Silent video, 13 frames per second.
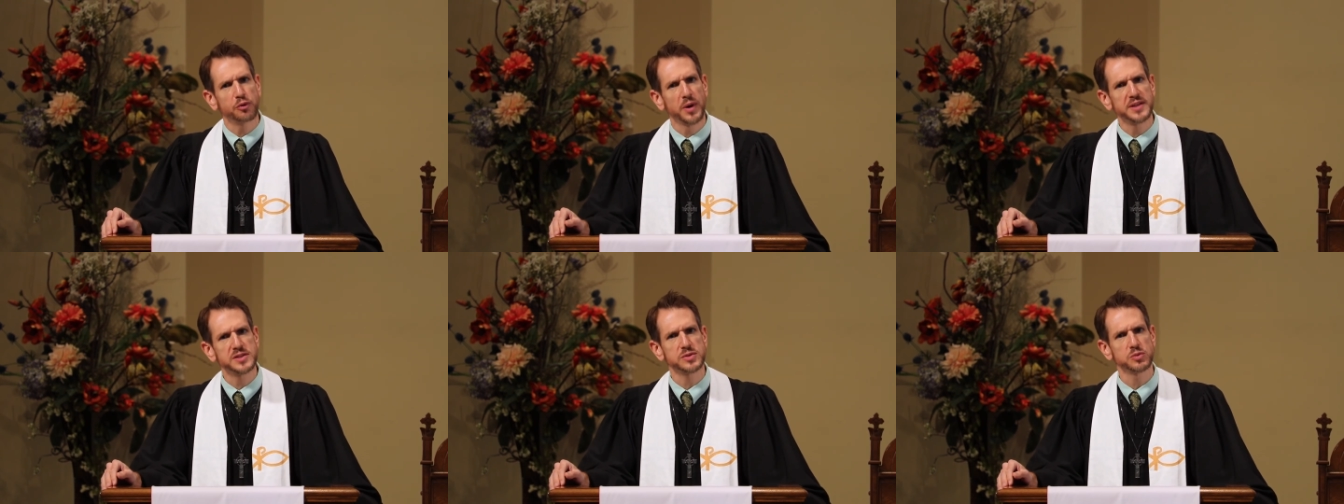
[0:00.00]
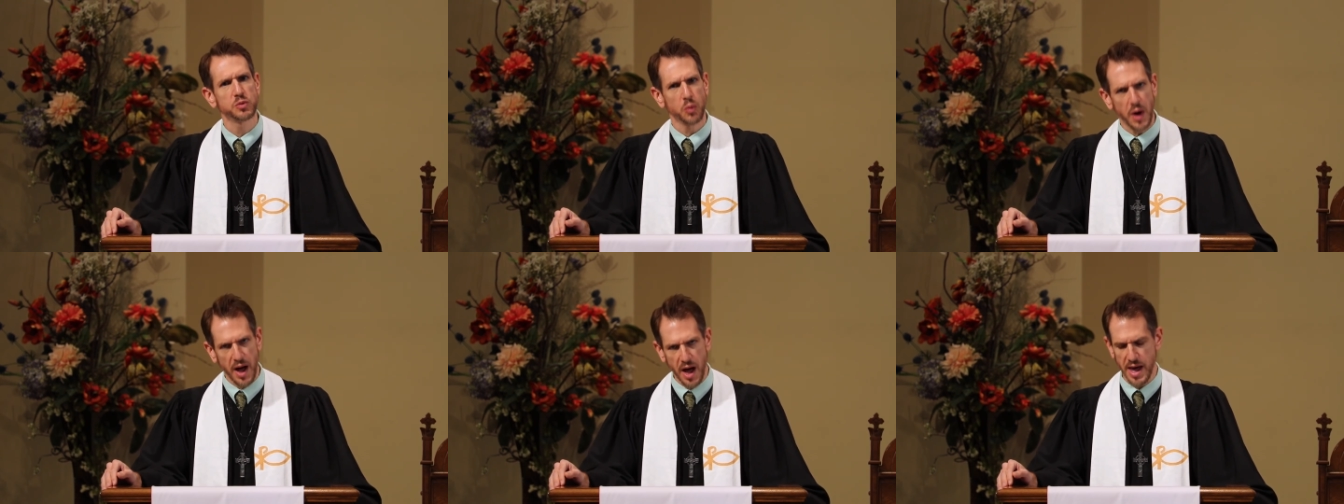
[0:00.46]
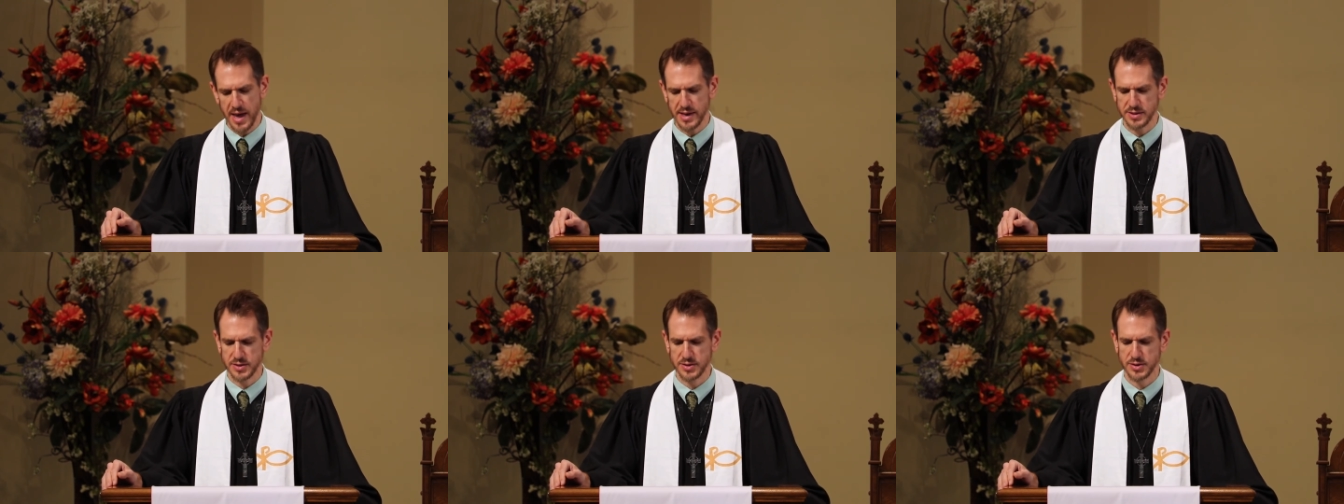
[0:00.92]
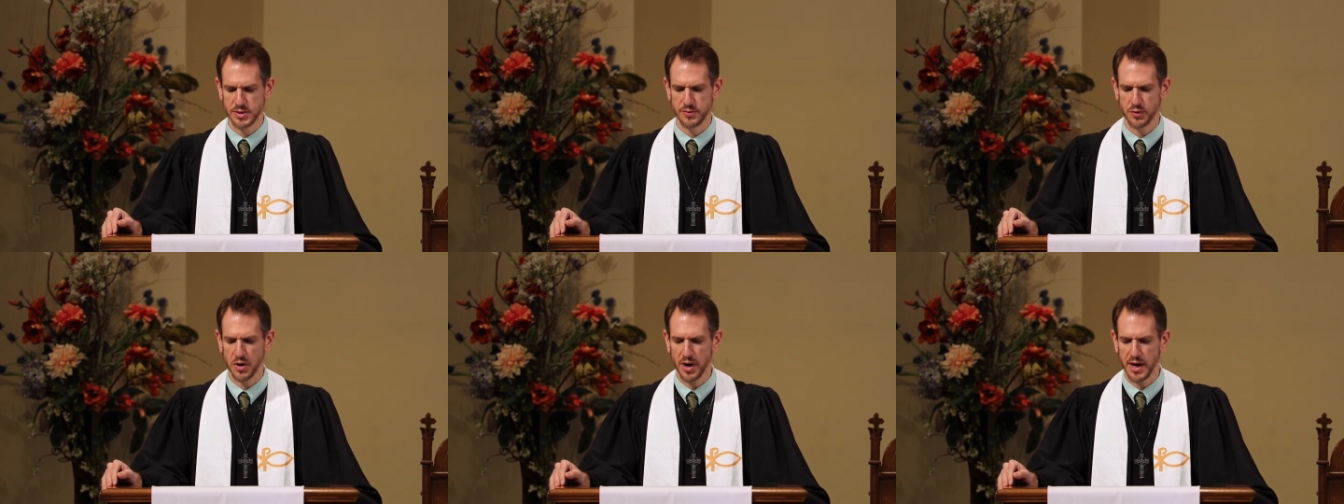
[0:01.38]
what's wise
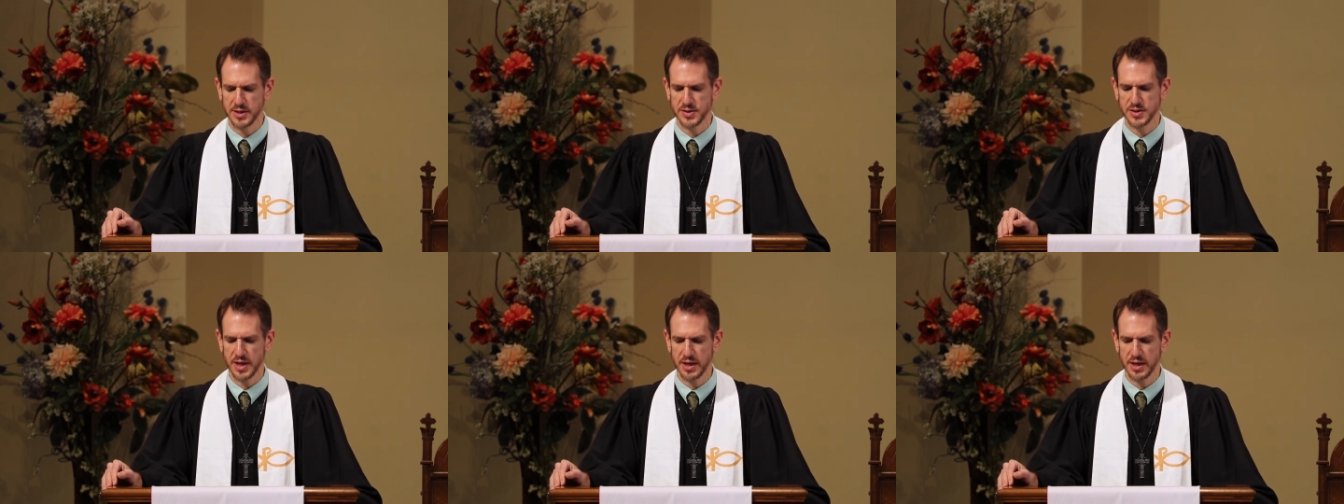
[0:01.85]
for us